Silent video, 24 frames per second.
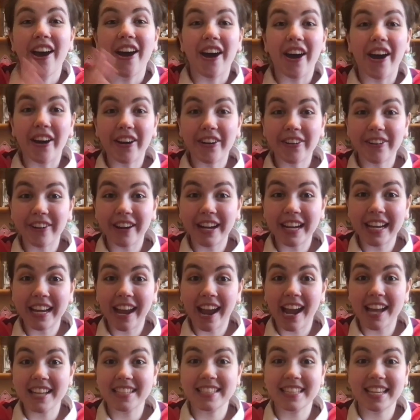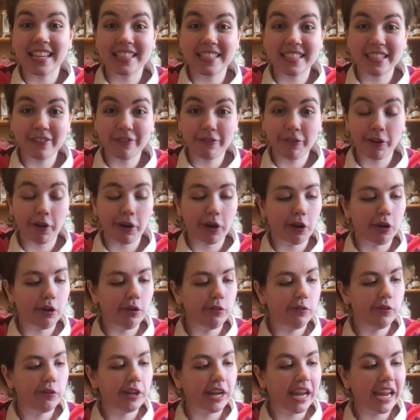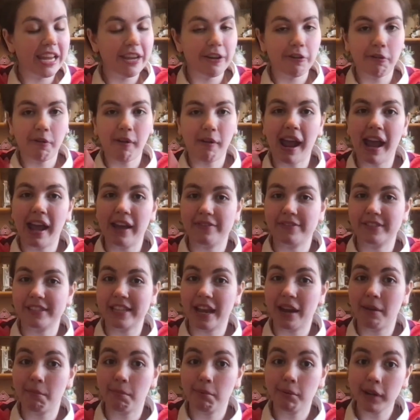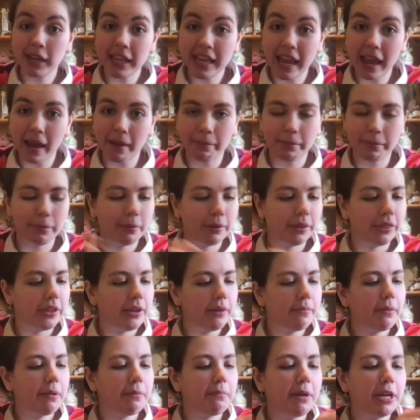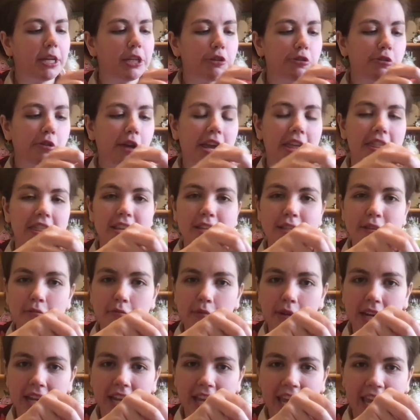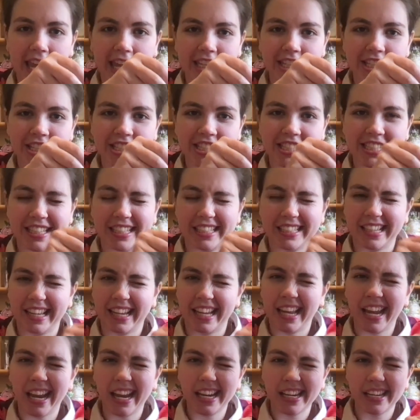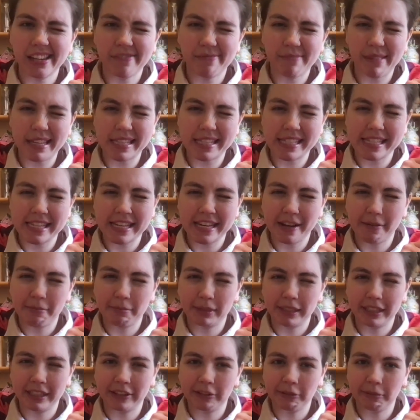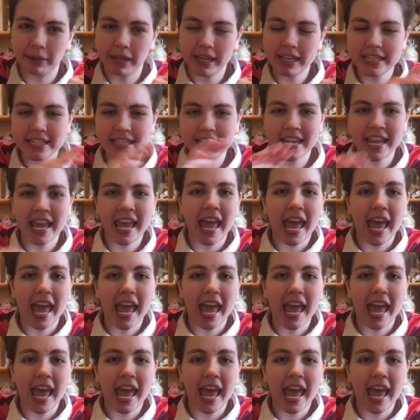Alright guys, that's it for our overnight crafts. I'm pretty happy with them. I might try this one again just because I kind of messed it up a little bit.